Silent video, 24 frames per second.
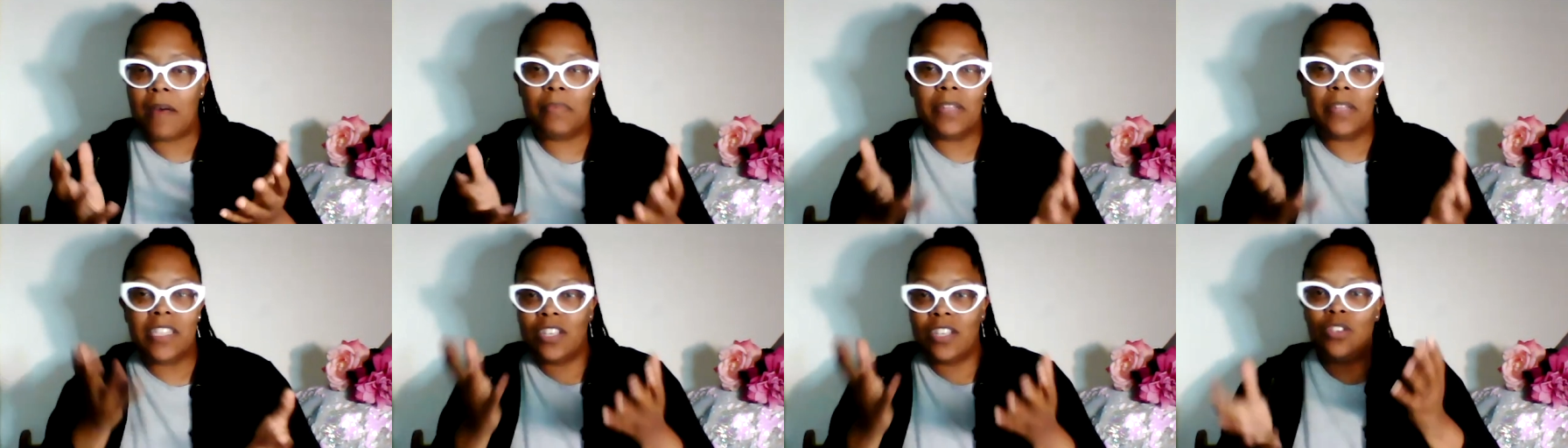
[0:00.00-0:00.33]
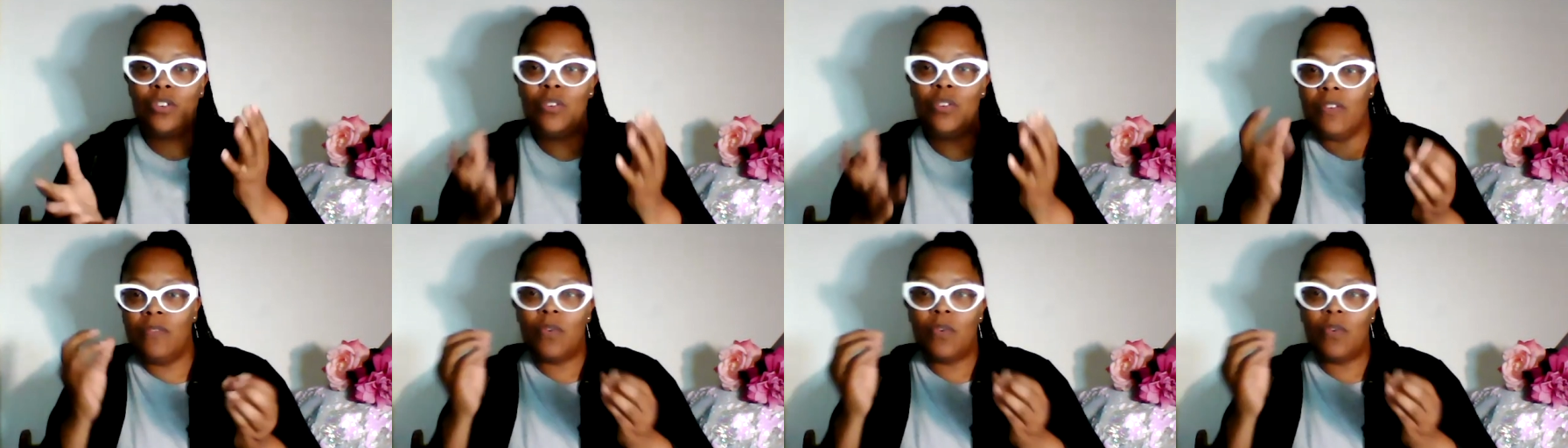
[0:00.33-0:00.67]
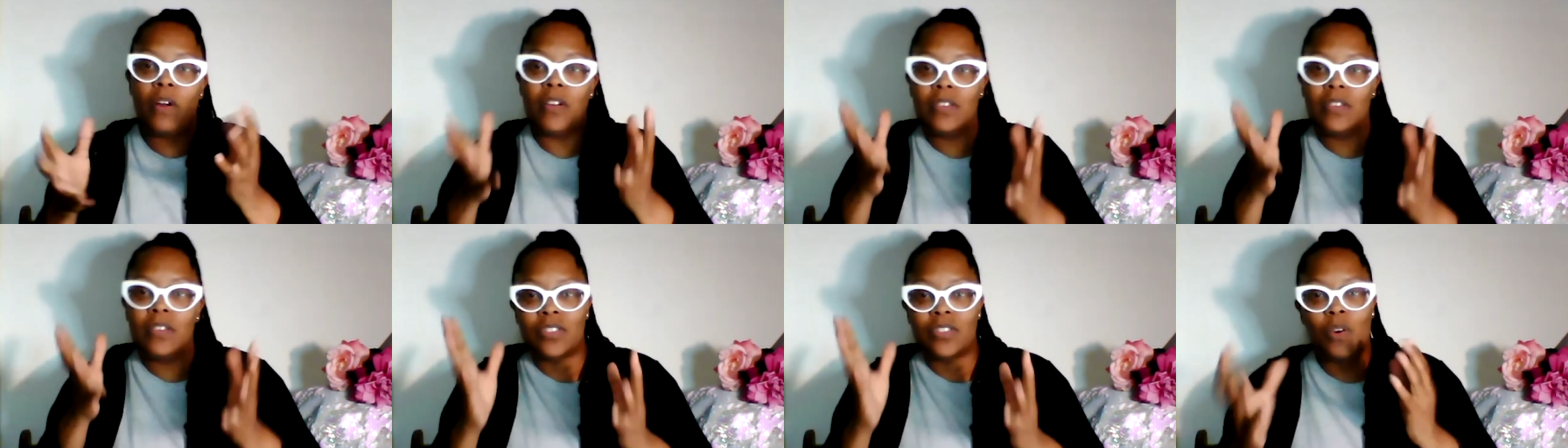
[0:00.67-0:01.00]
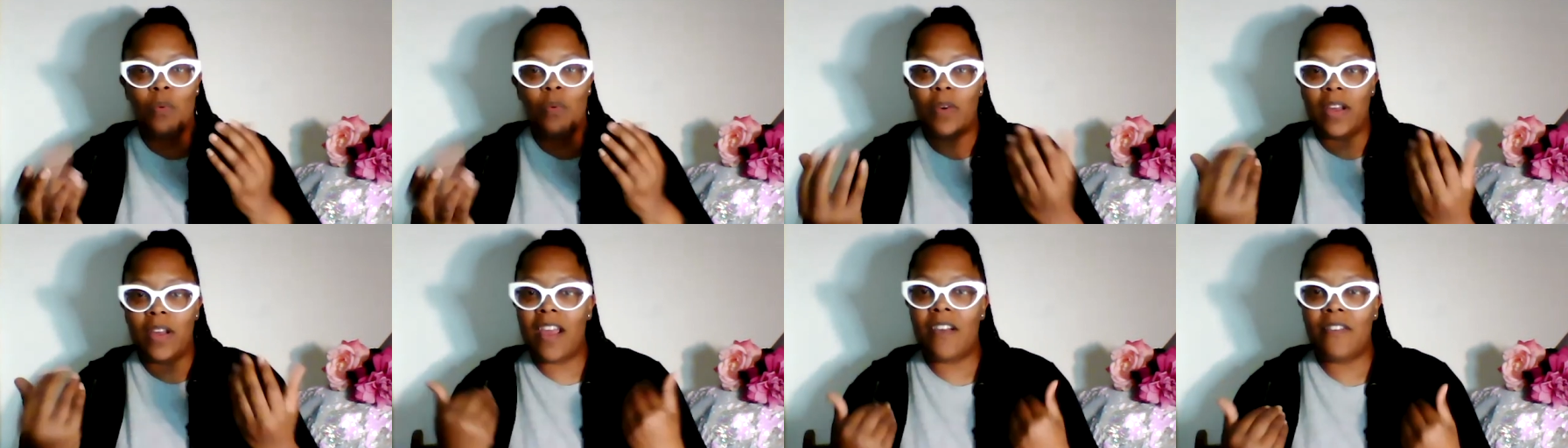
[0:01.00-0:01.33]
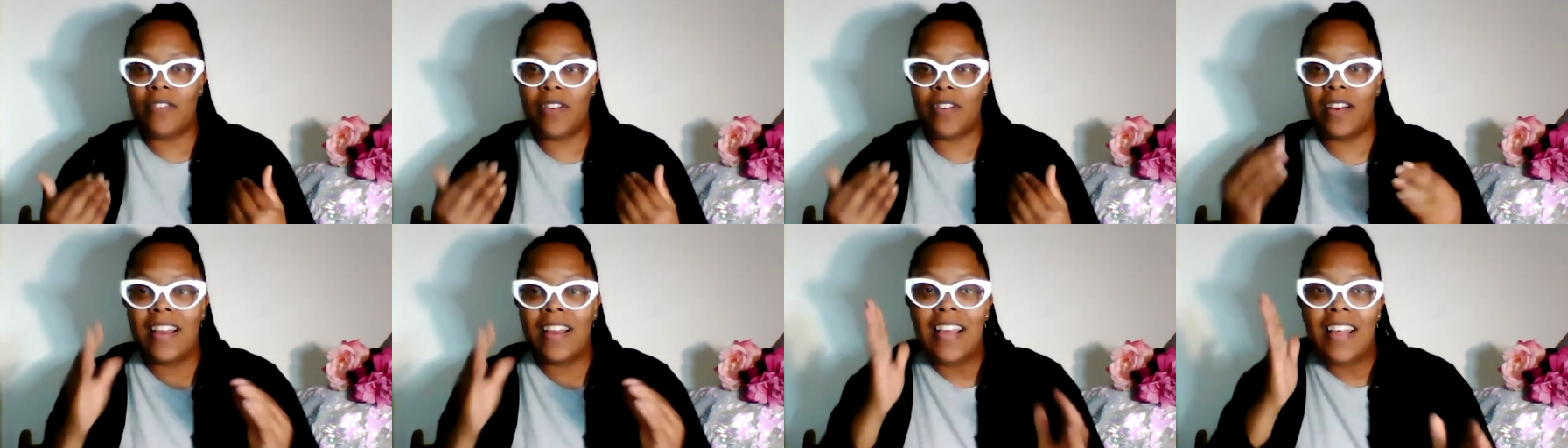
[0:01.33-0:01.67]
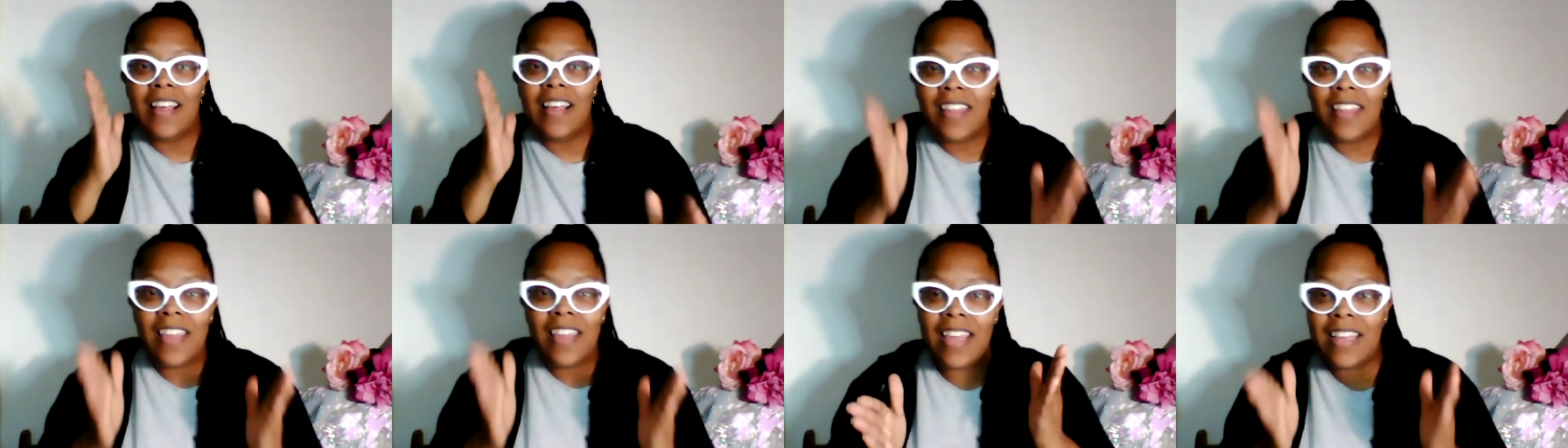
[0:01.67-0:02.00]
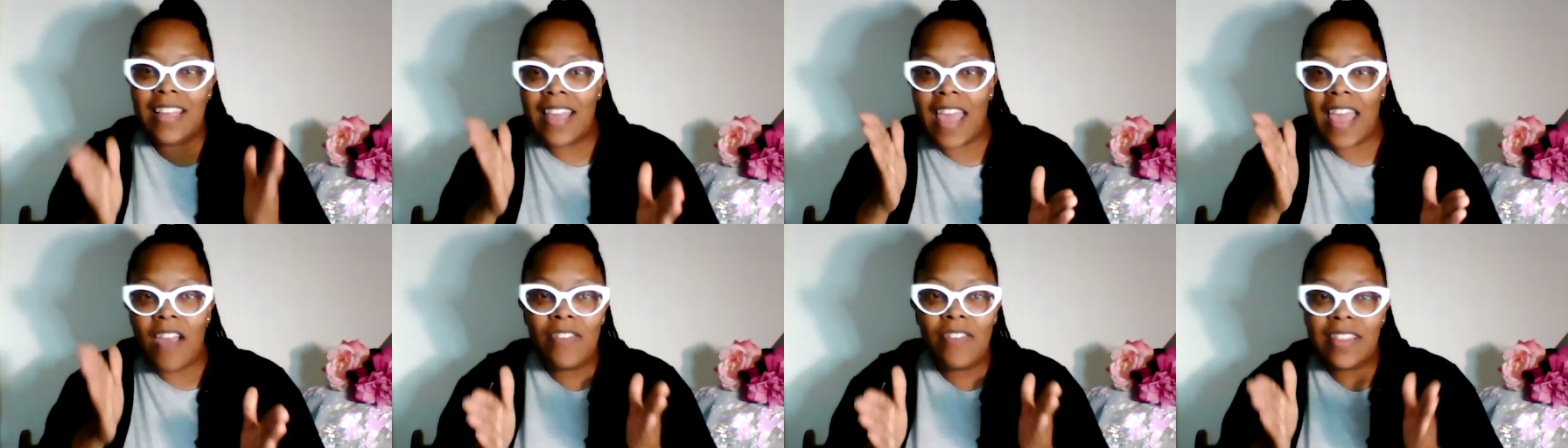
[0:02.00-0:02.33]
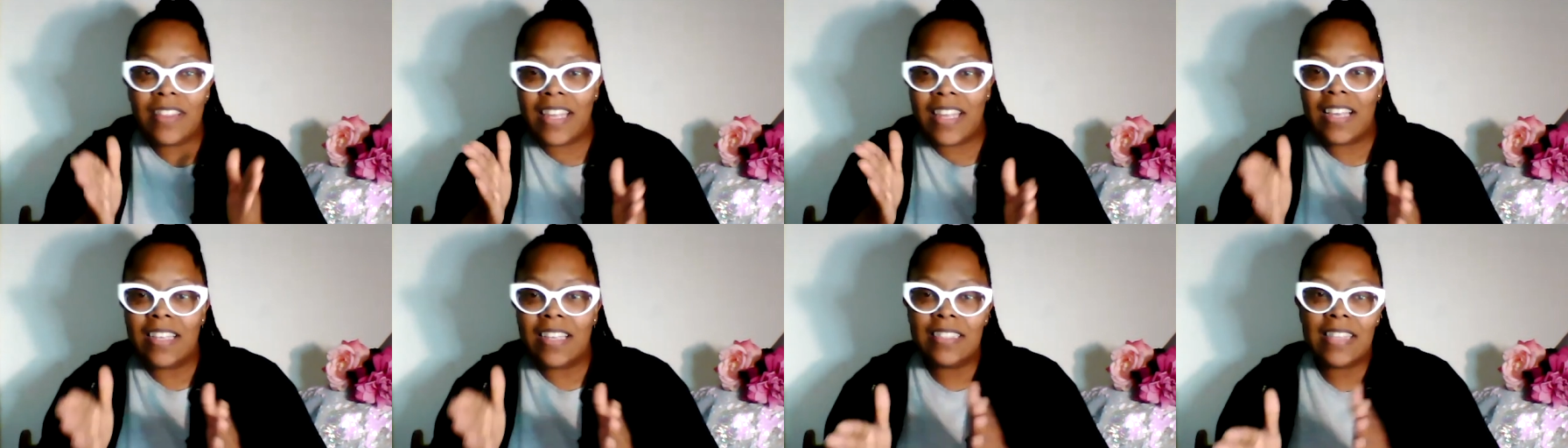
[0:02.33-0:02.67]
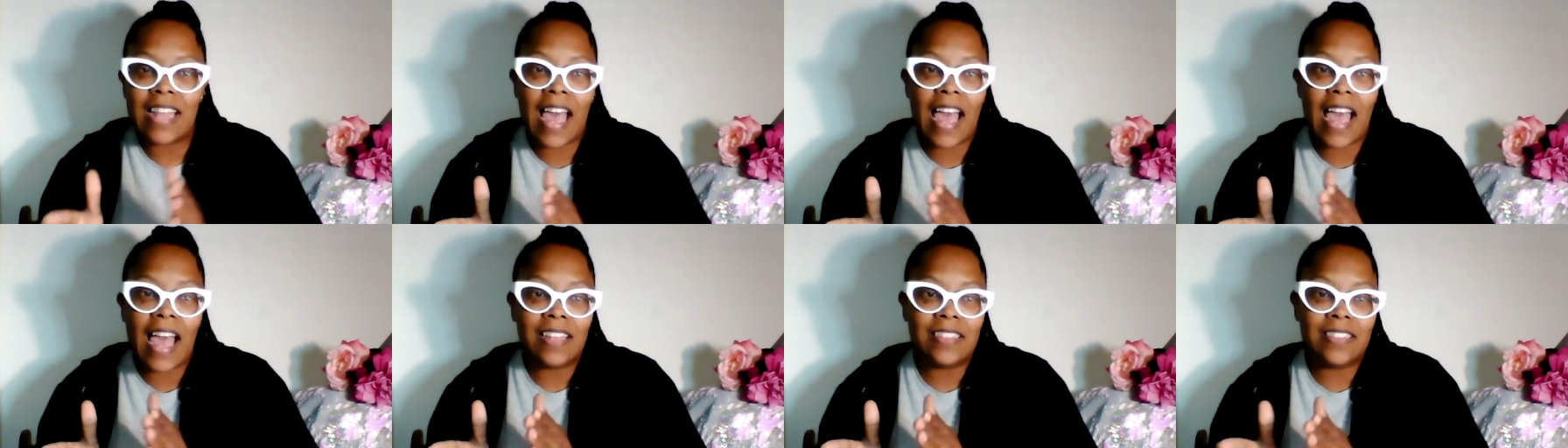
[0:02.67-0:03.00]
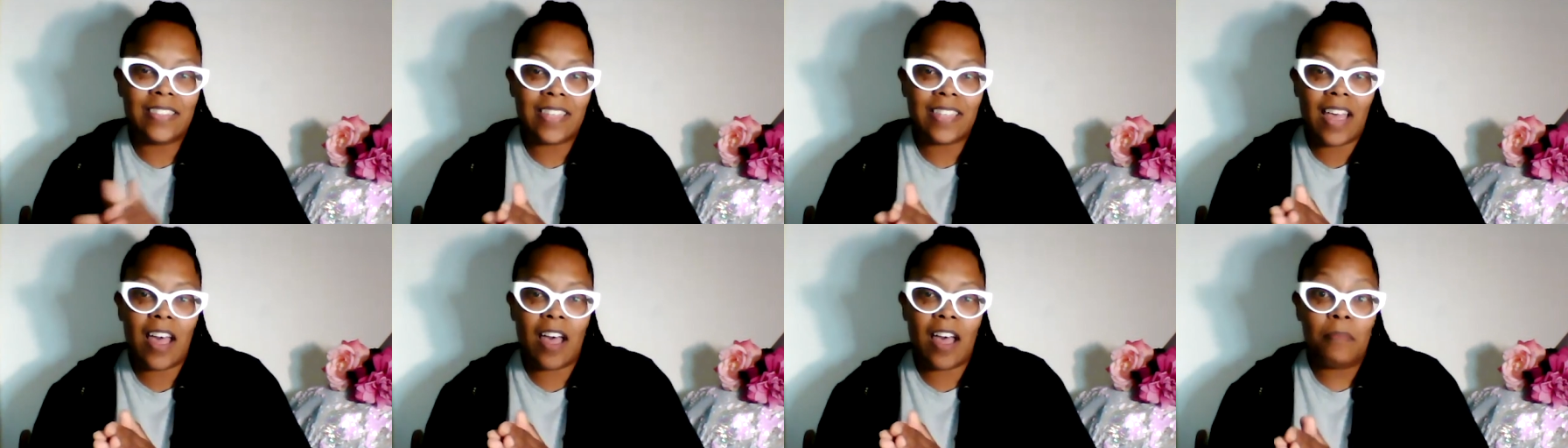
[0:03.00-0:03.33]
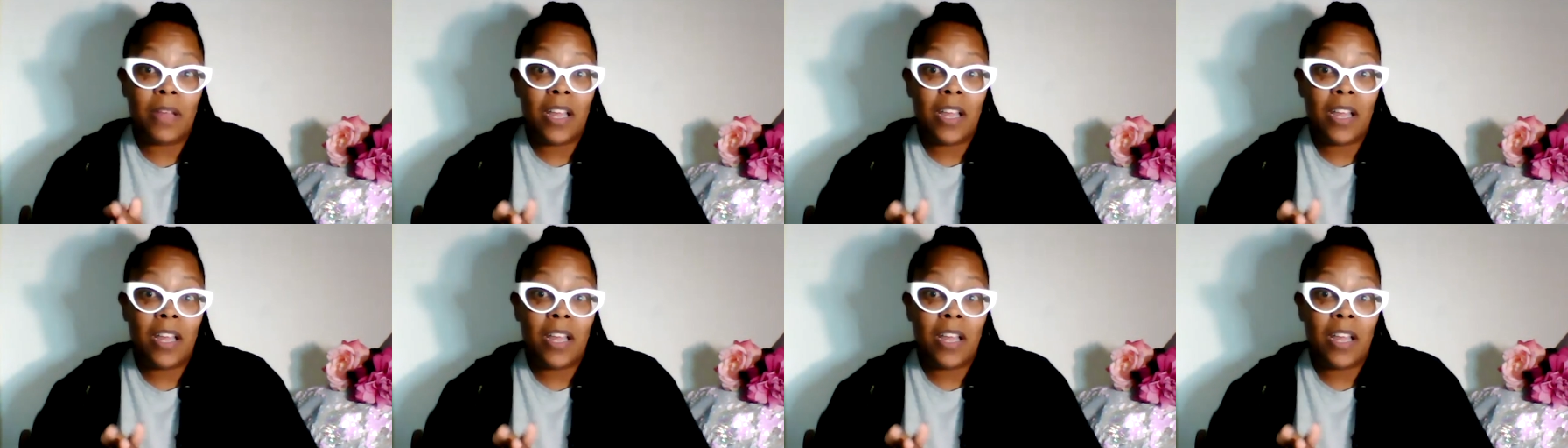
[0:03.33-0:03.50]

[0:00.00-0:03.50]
but the universe or whatever yeah. it, everything lines up